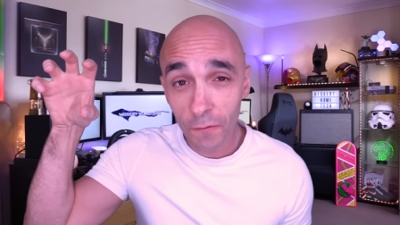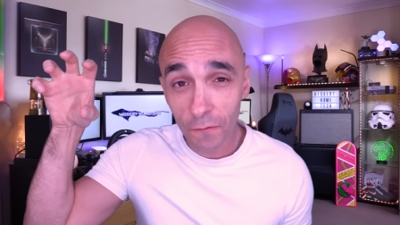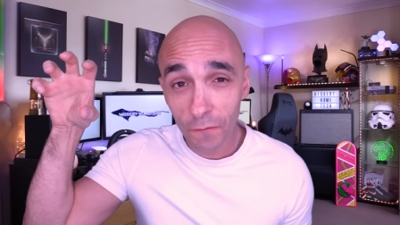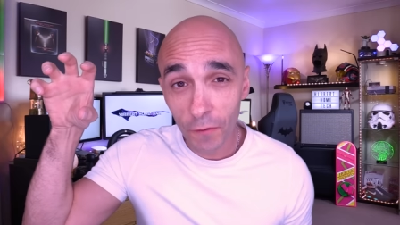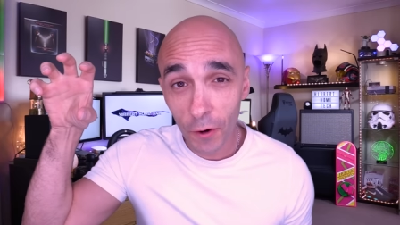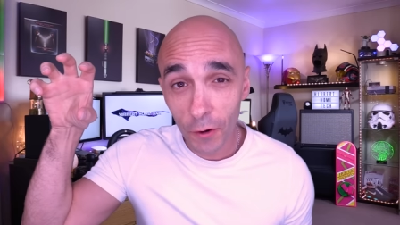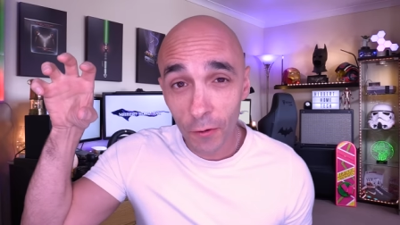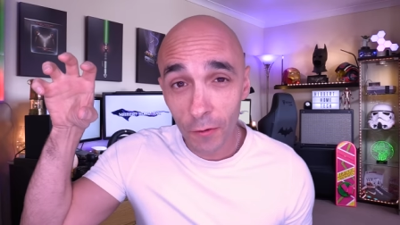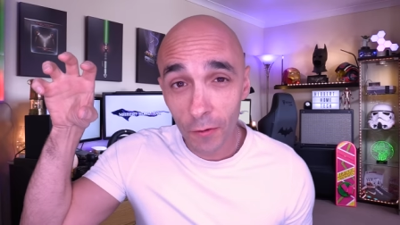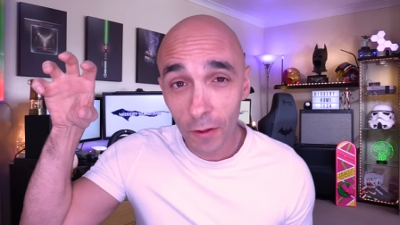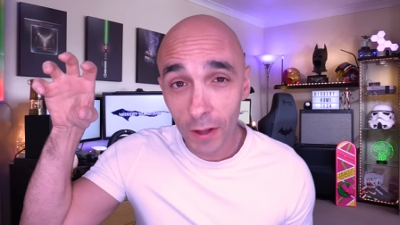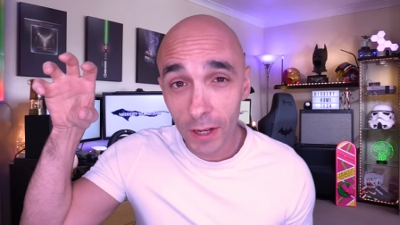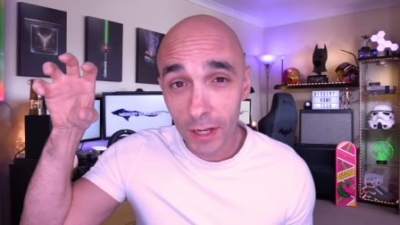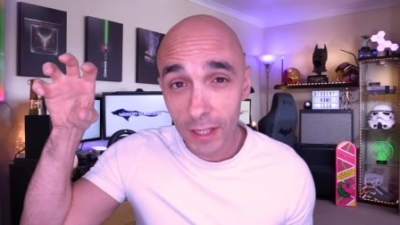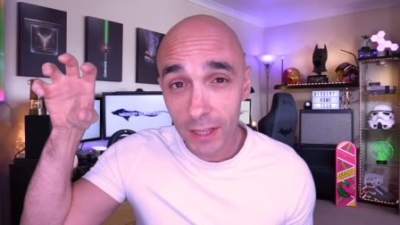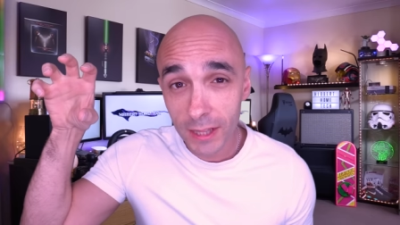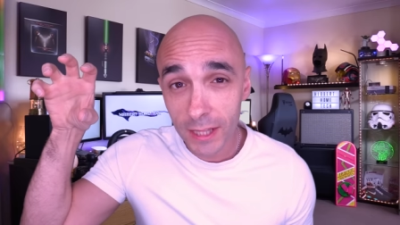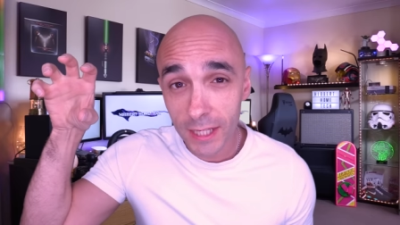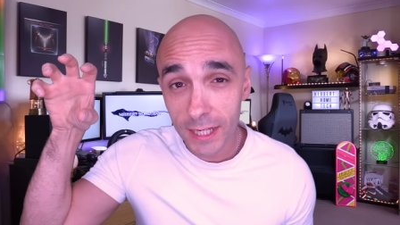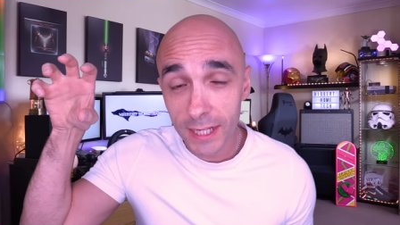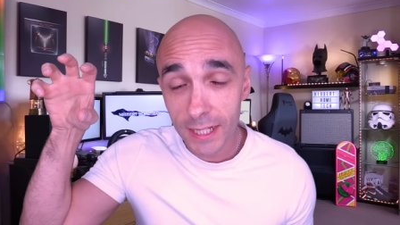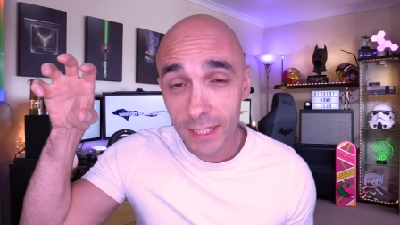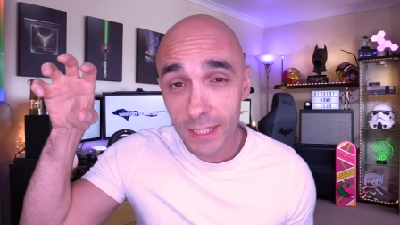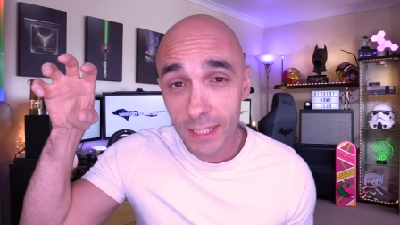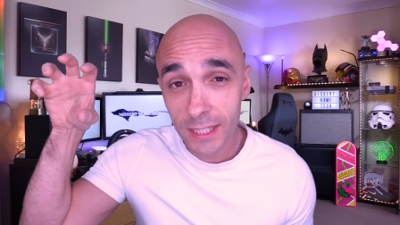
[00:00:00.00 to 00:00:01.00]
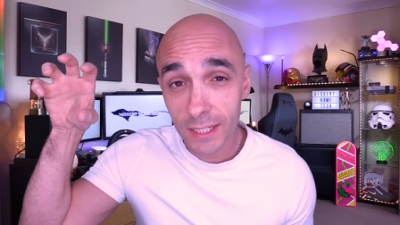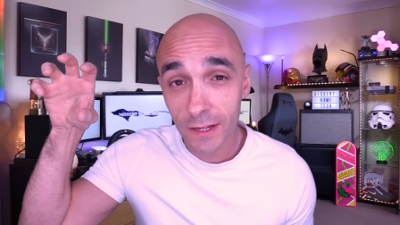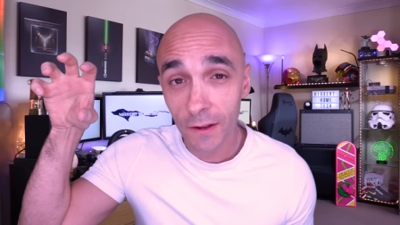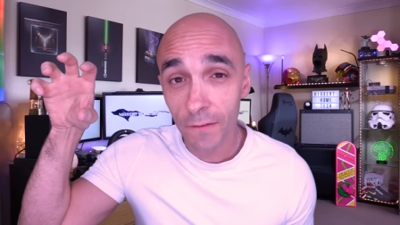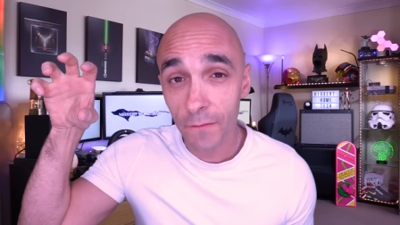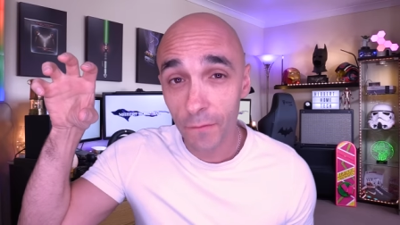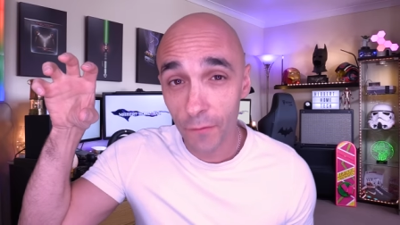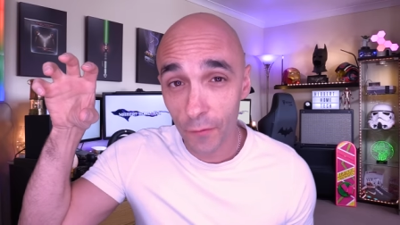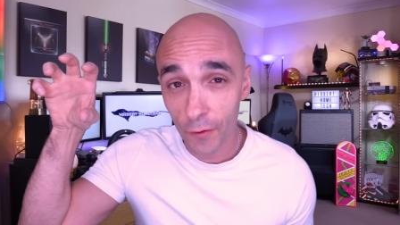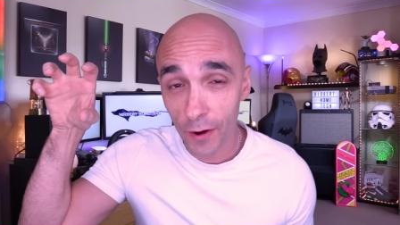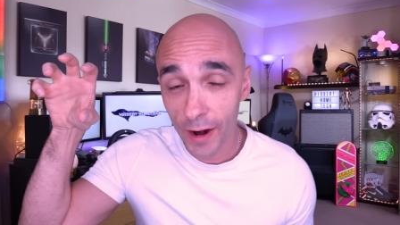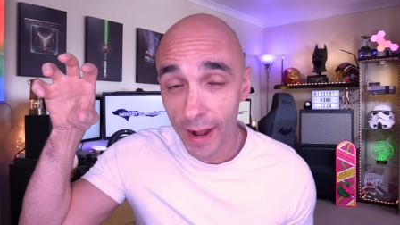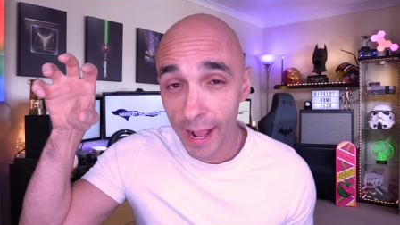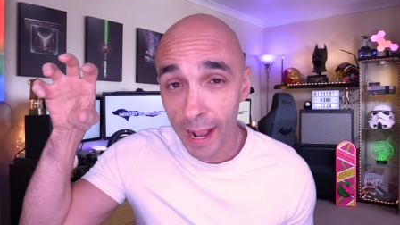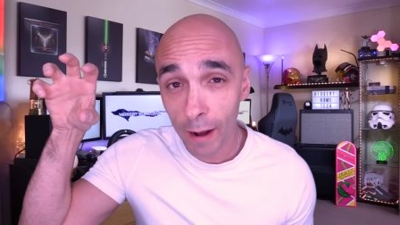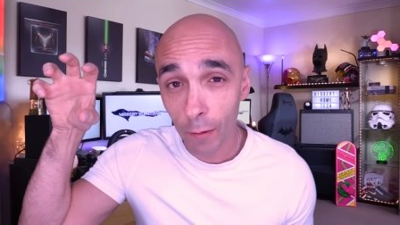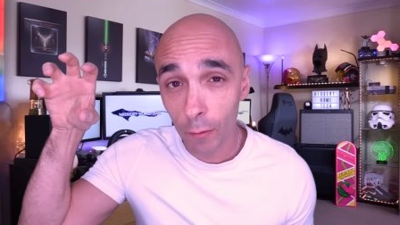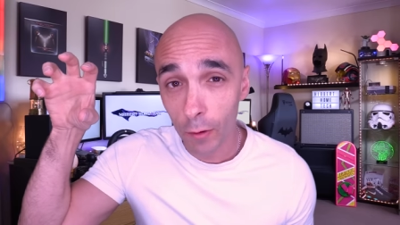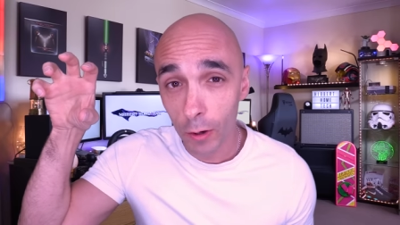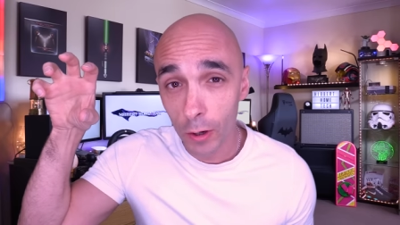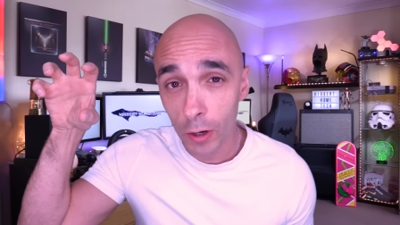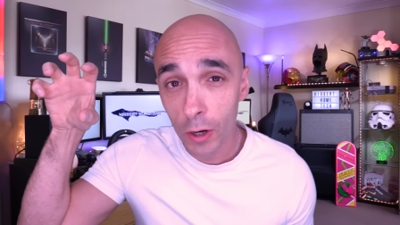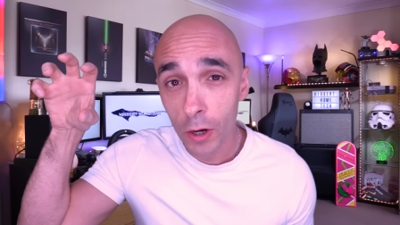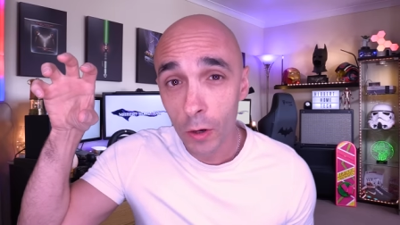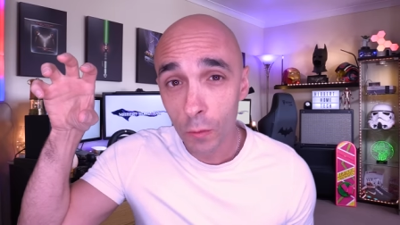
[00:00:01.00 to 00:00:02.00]
phone like this for an
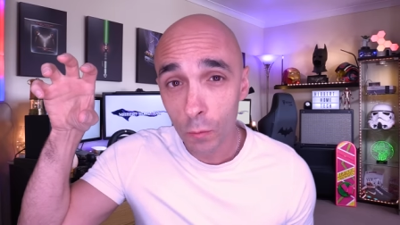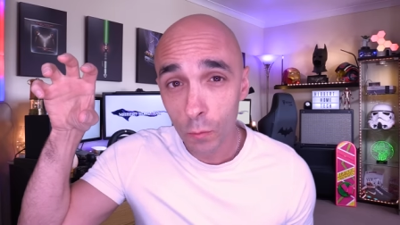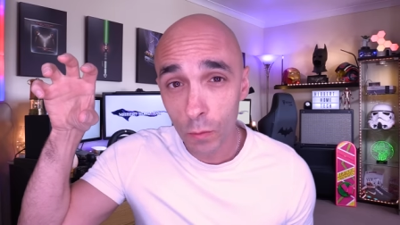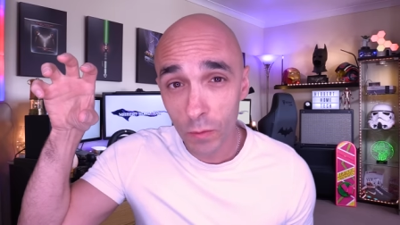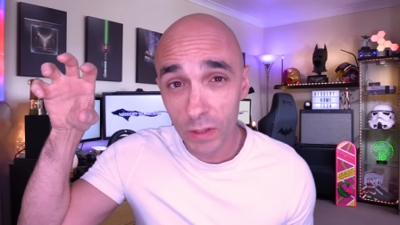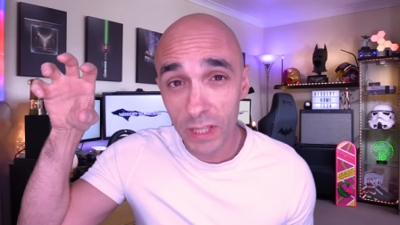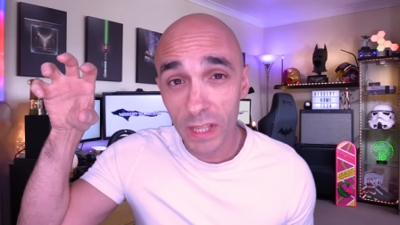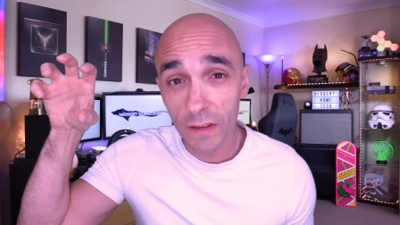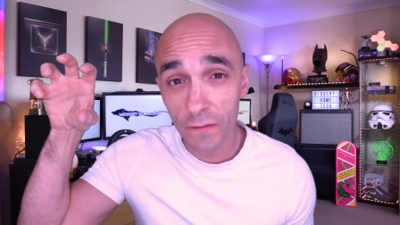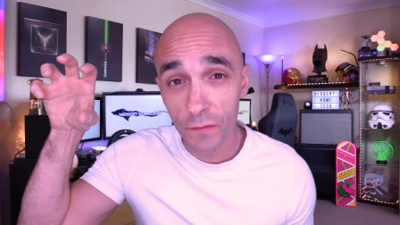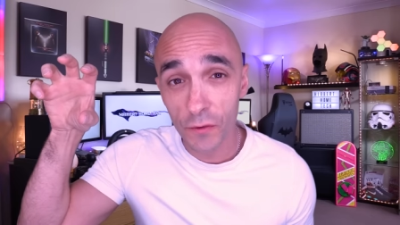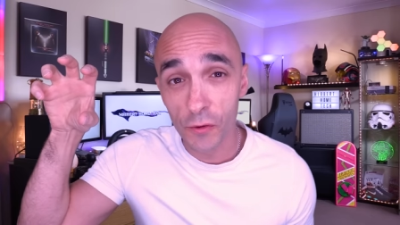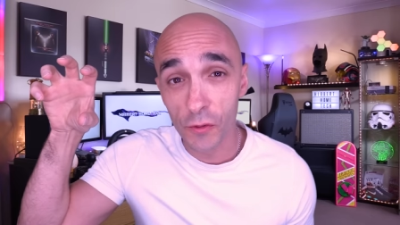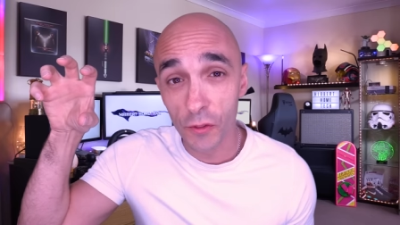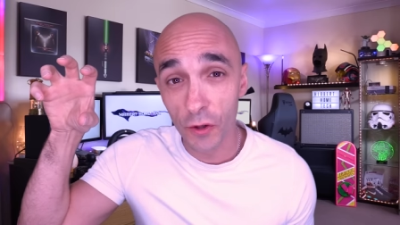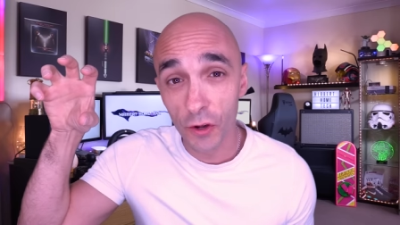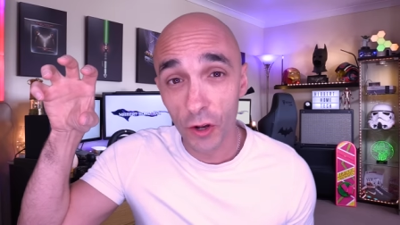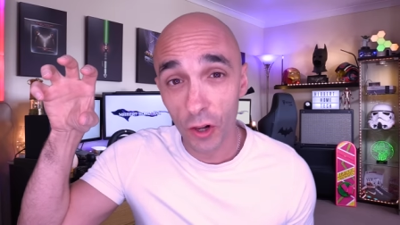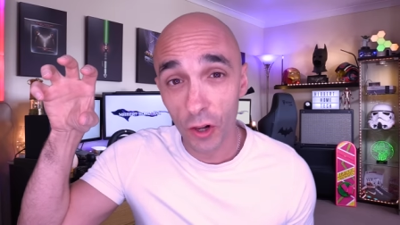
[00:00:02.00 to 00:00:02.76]
hour will give you the